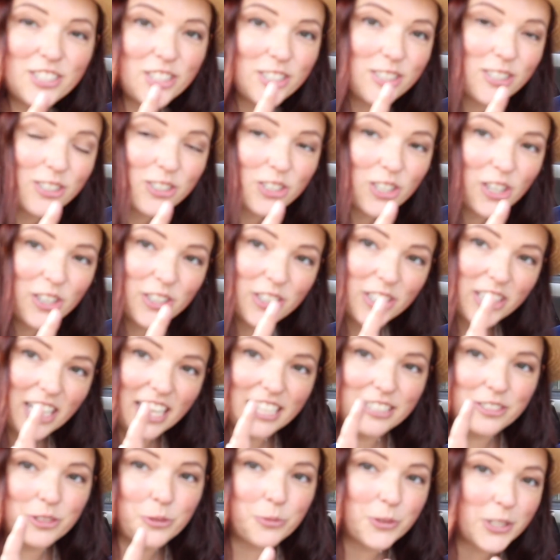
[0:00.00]
Just to show you
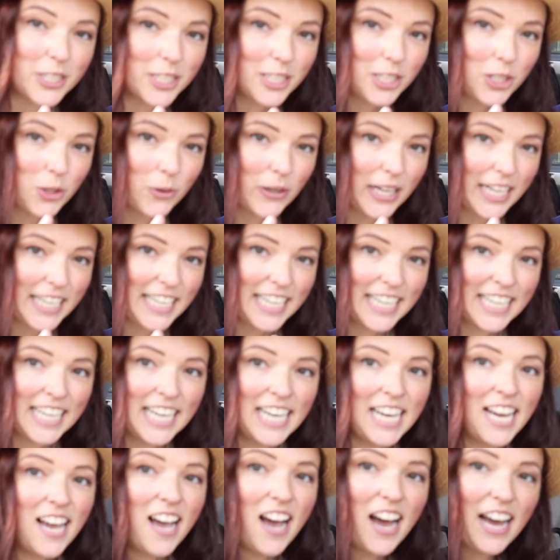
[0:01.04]
guys really quick,
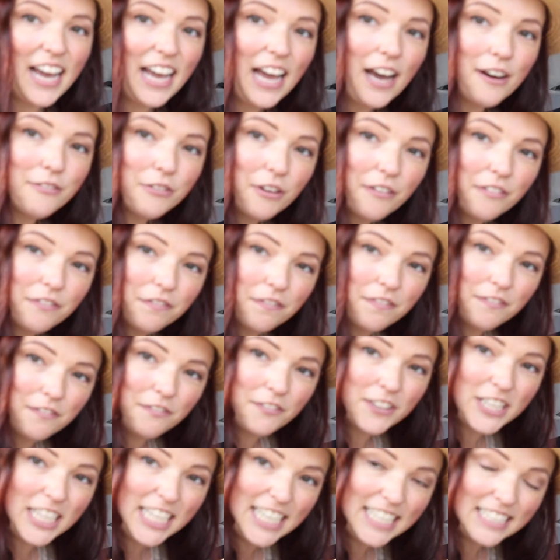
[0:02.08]
I have a
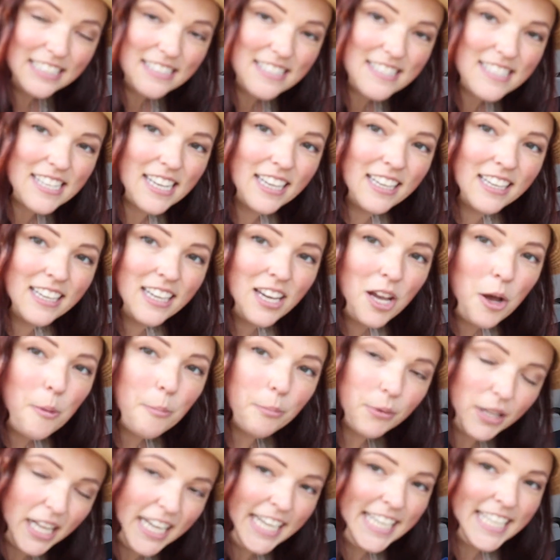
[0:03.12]
fleece
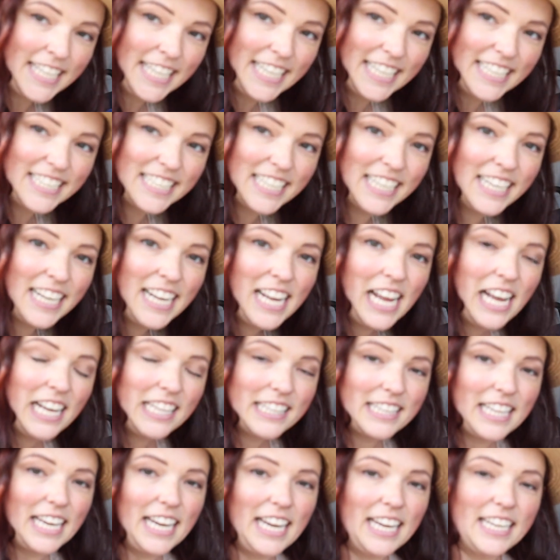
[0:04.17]
blanket
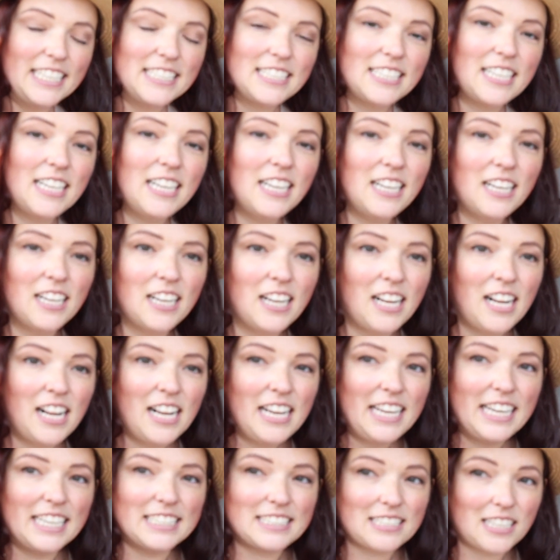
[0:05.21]
that
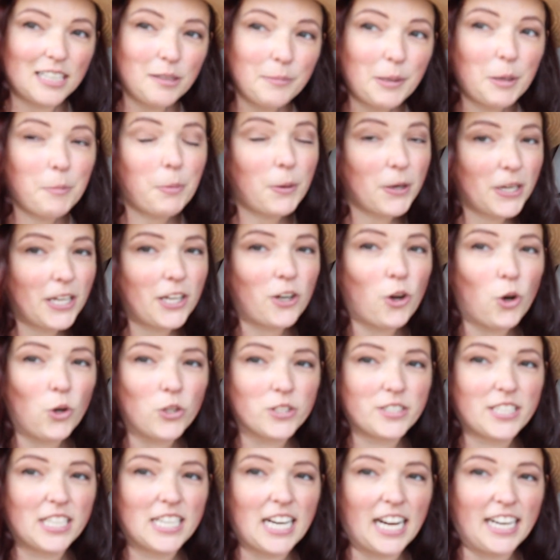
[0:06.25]
it's going to be pretty
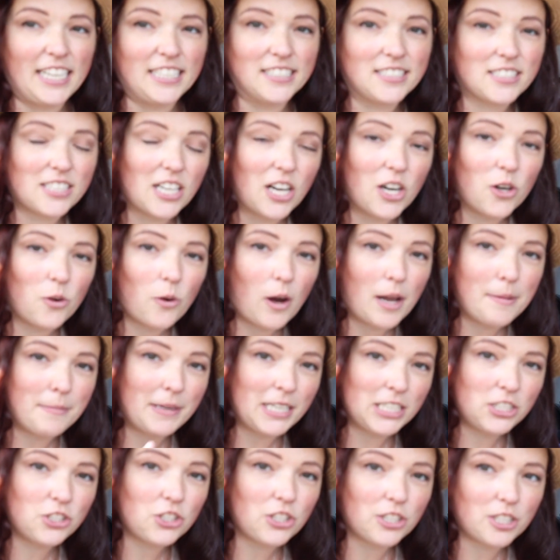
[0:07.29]
cold tonight, so I
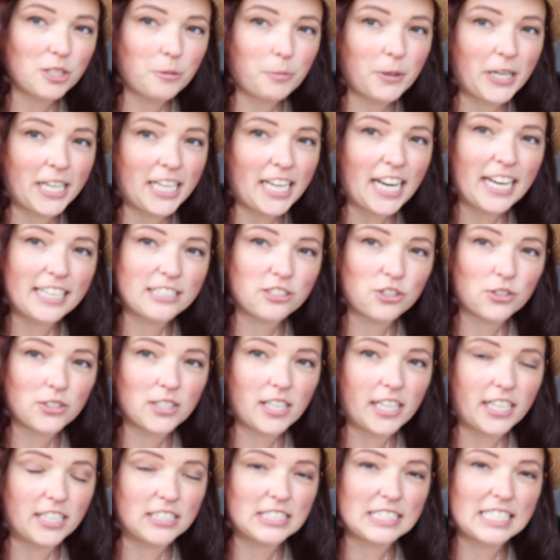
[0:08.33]
made sure to bring extra
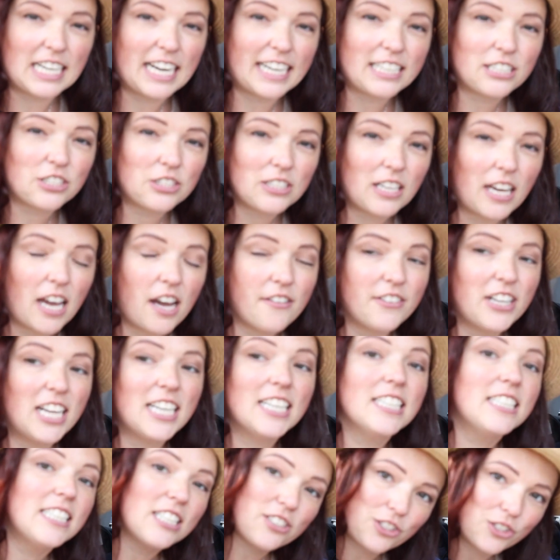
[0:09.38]
layers, and I actually have
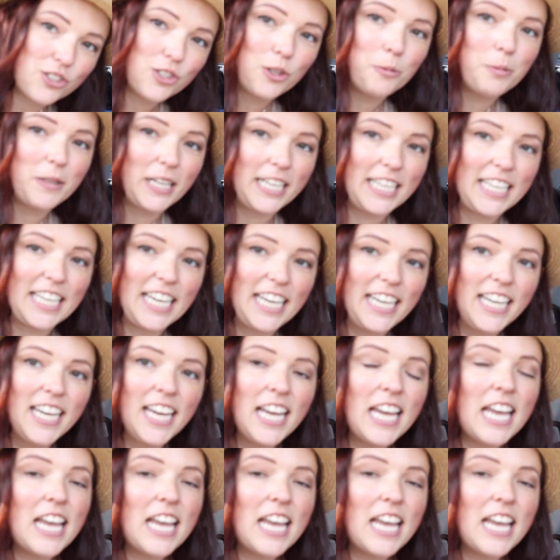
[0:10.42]
an additional blanket.